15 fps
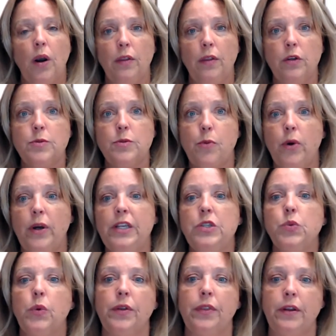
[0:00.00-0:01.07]
of those points
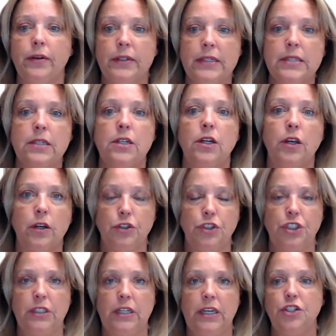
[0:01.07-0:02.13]
where there is a
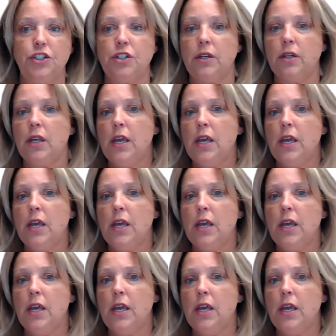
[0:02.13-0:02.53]
negotiation.